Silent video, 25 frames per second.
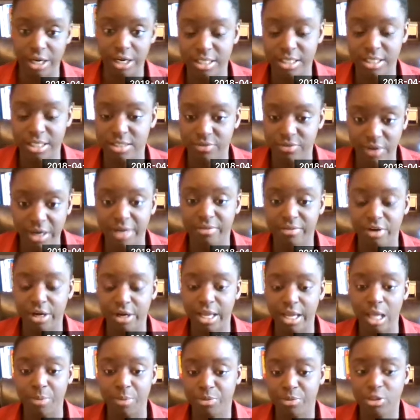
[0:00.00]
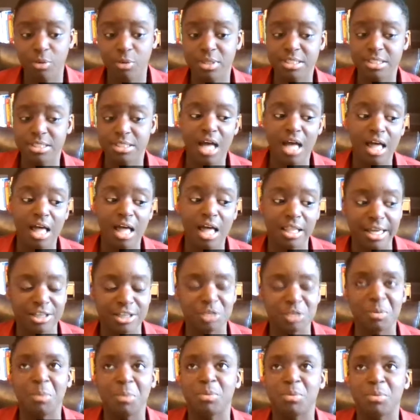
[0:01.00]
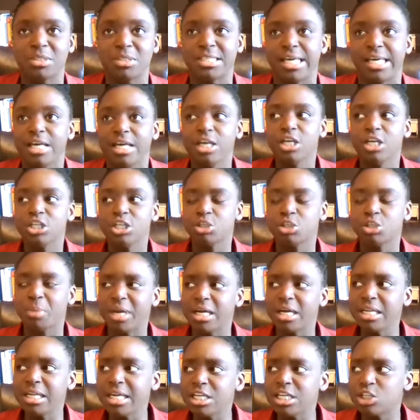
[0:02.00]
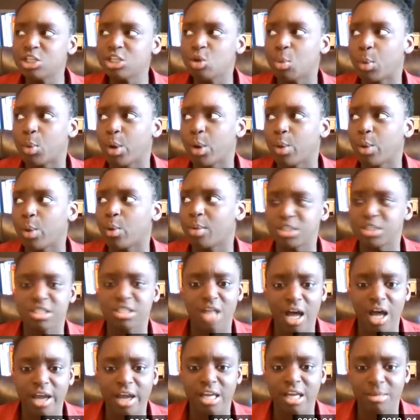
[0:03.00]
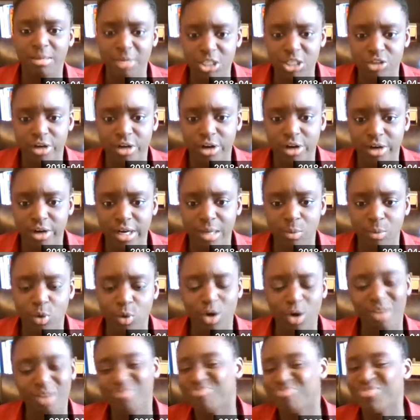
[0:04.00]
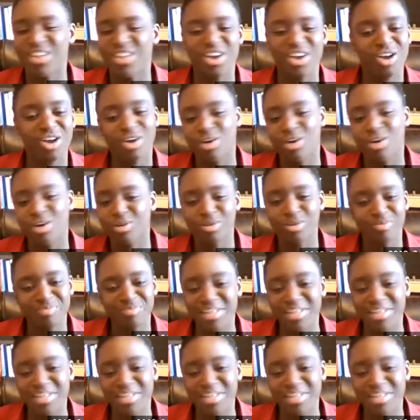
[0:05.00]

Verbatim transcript: It's very, very helpful. So it's not like, so people say, so am I going to get to a point where I'm just not going to be triggered anymore? No.